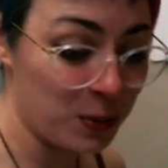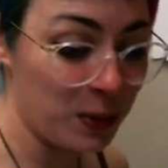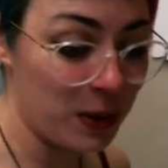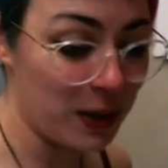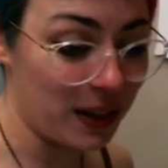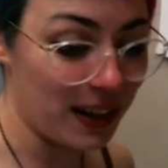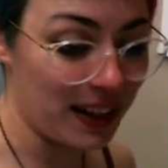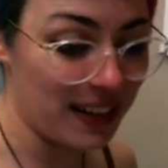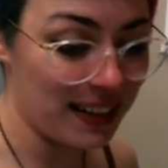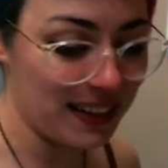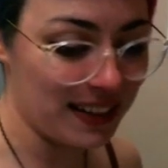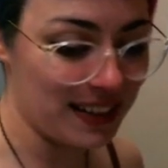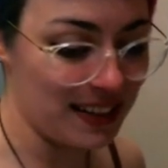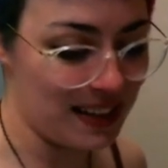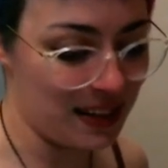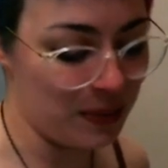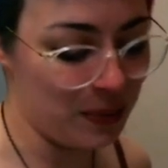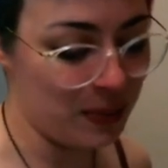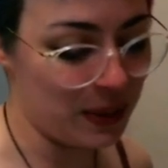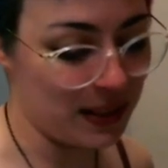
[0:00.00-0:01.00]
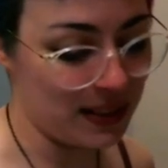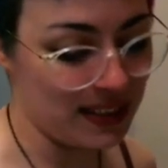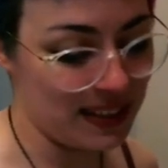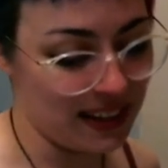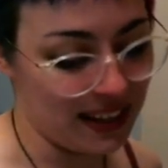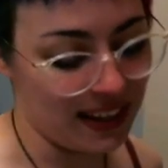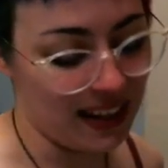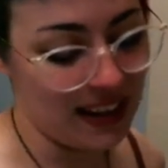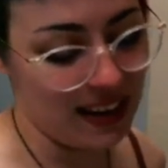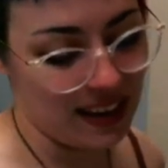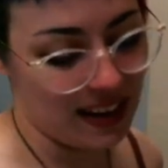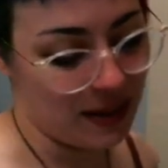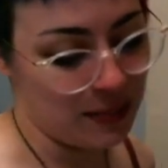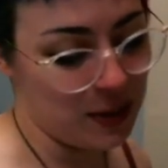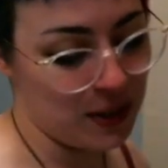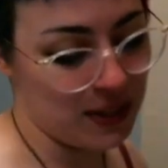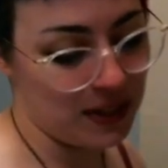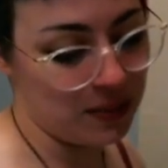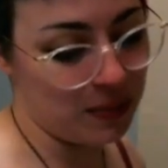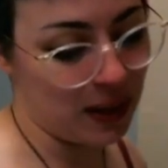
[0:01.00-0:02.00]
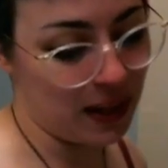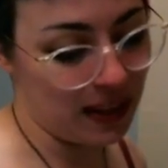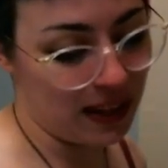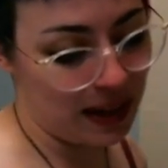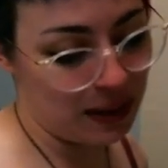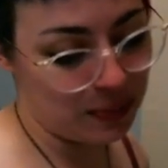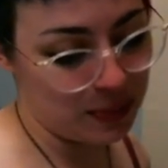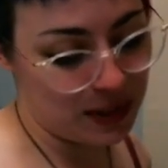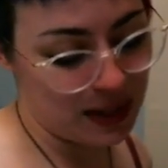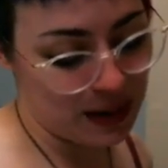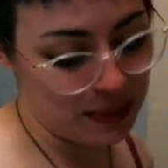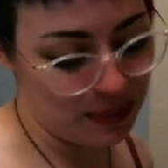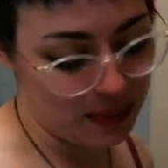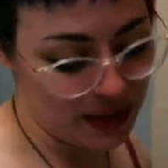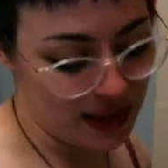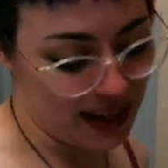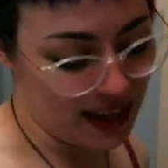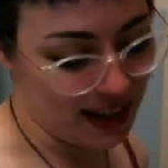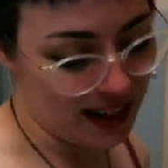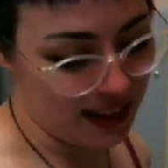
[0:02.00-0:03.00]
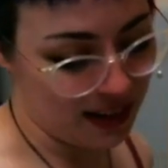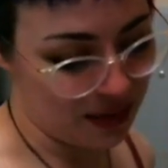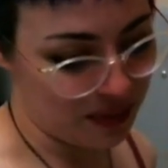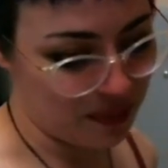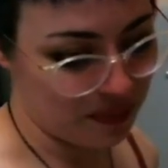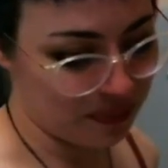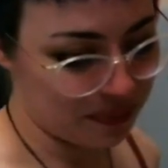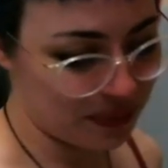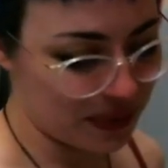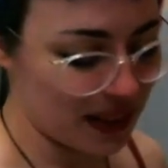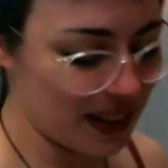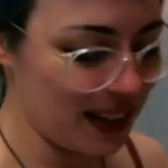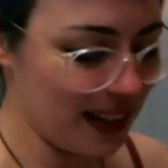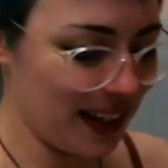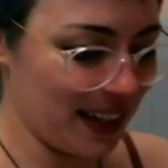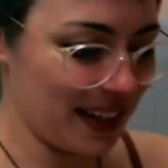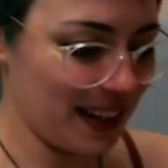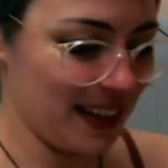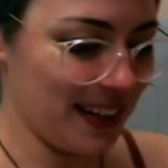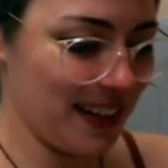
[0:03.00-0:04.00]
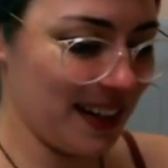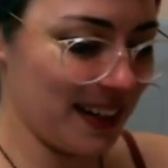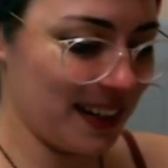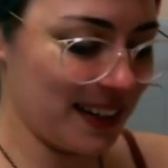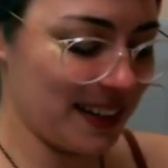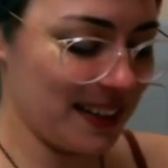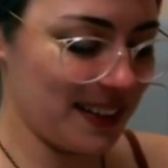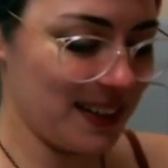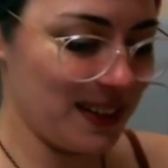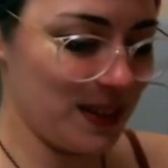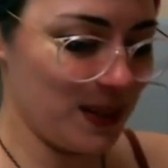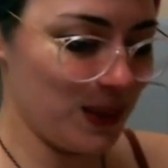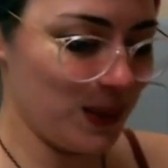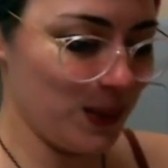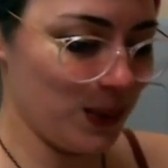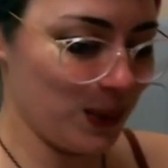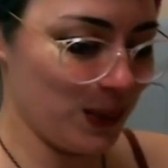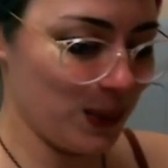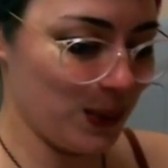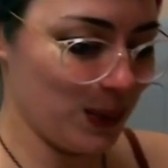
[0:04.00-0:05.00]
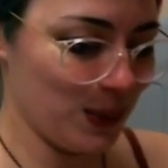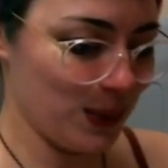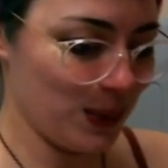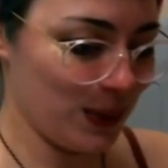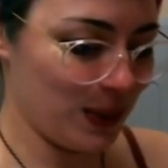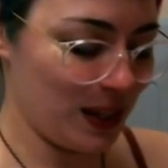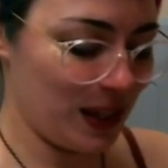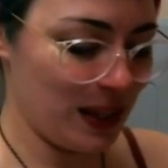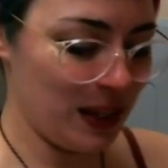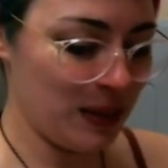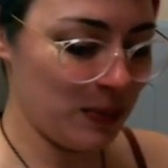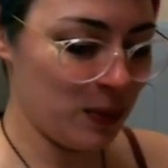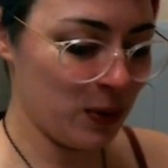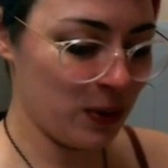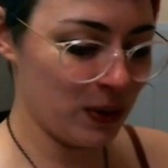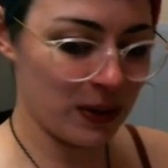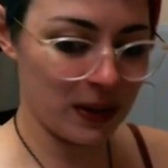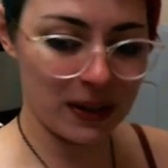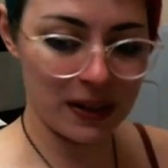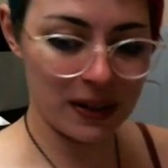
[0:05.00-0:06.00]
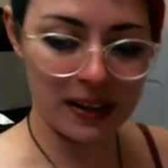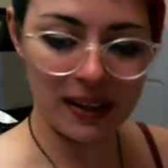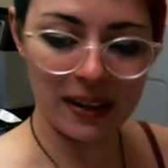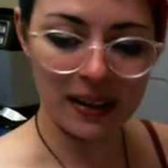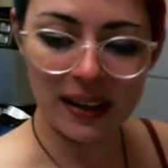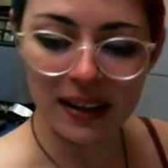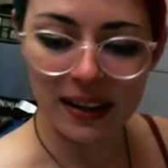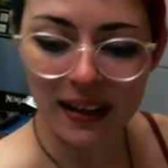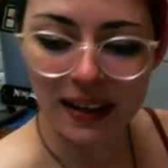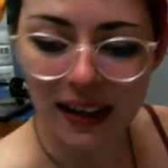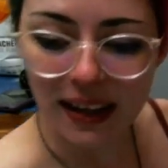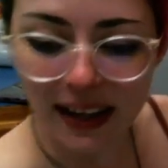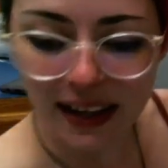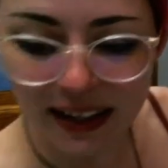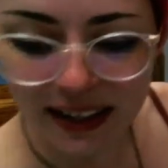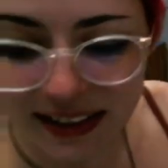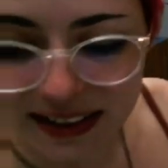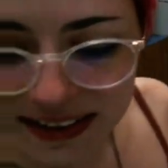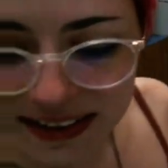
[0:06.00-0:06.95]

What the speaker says: I clicked it, but see, I'm using my laptop that it connects to the keyboard, and